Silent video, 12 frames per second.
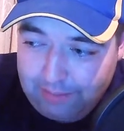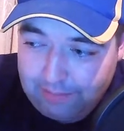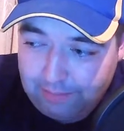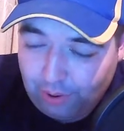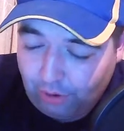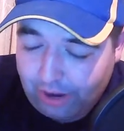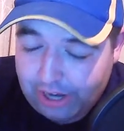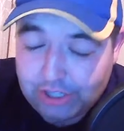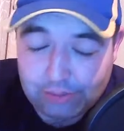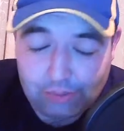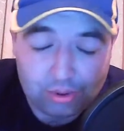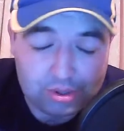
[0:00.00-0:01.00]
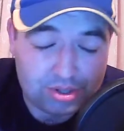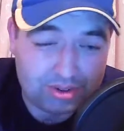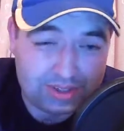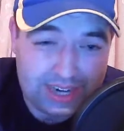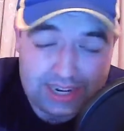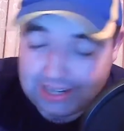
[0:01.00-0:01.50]
progression more so
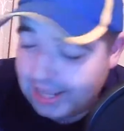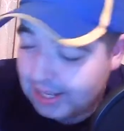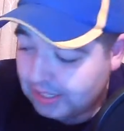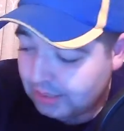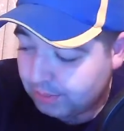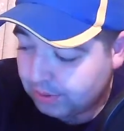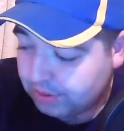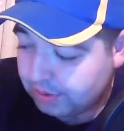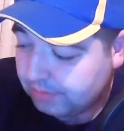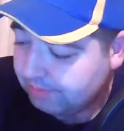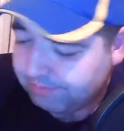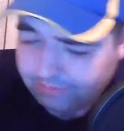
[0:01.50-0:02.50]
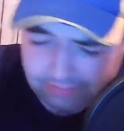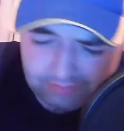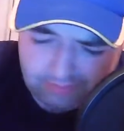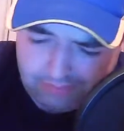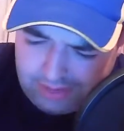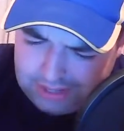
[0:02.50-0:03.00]
than anything else. But
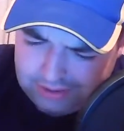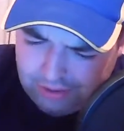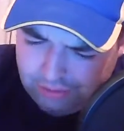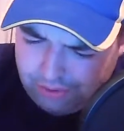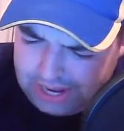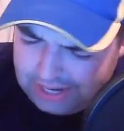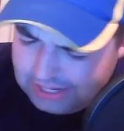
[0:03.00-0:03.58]
the rain